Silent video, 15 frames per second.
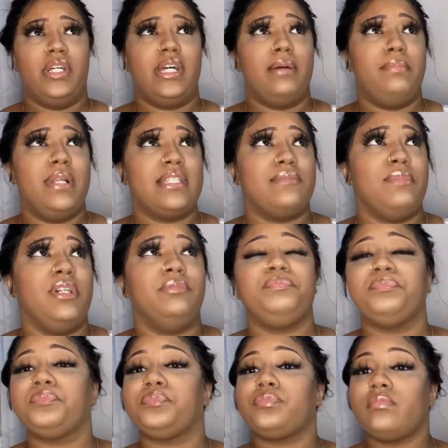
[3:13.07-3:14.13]
god bless me
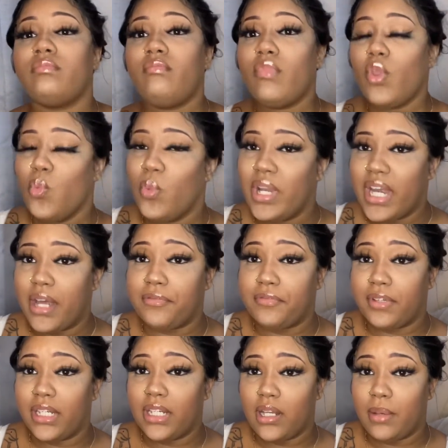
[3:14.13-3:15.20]
when i
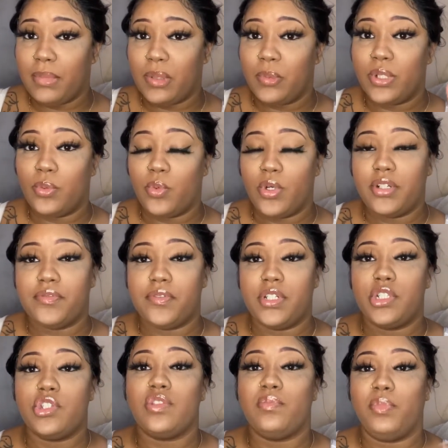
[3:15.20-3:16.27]
finish i mean when the water
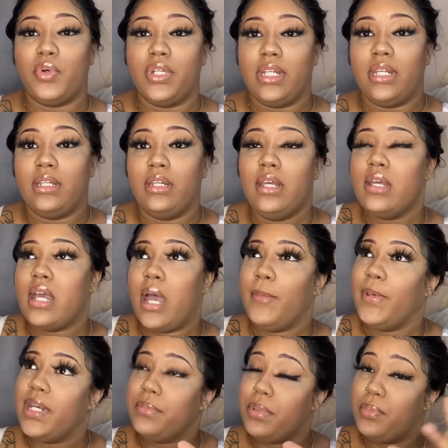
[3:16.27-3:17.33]
finishes boiling i'm
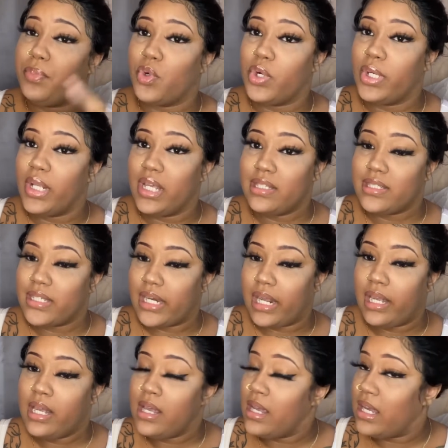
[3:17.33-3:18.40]
going to be pouring it into
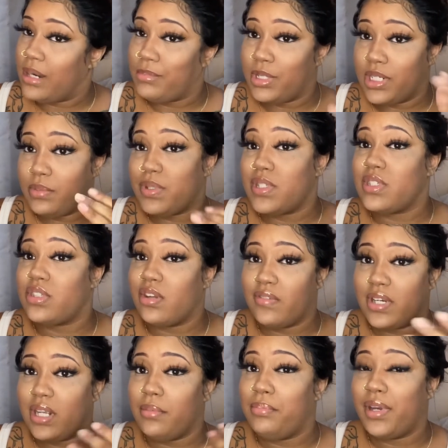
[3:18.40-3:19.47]
that and i'm going to be
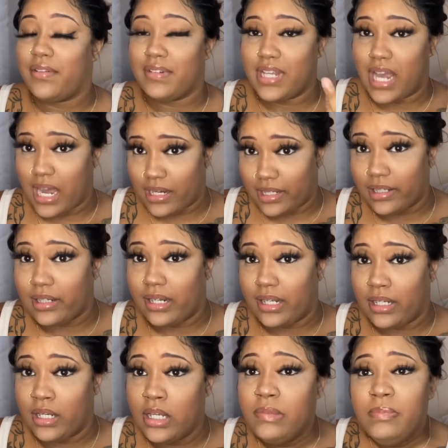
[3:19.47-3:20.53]
stirring it
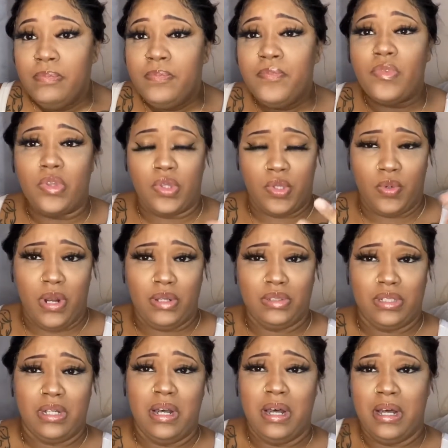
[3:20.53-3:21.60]
periodically throughout
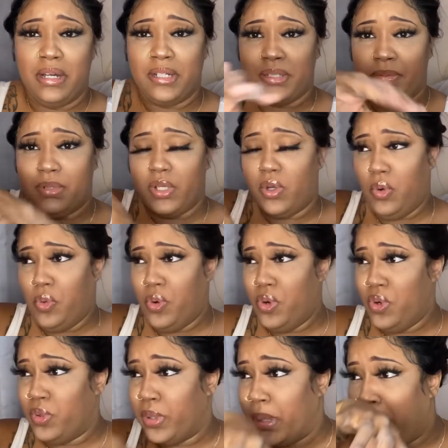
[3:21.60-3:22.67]
the um
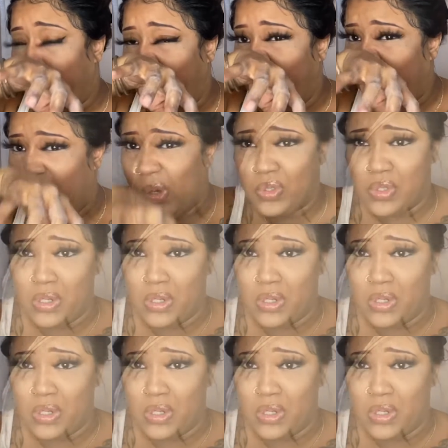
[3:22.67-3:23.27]
whew, hold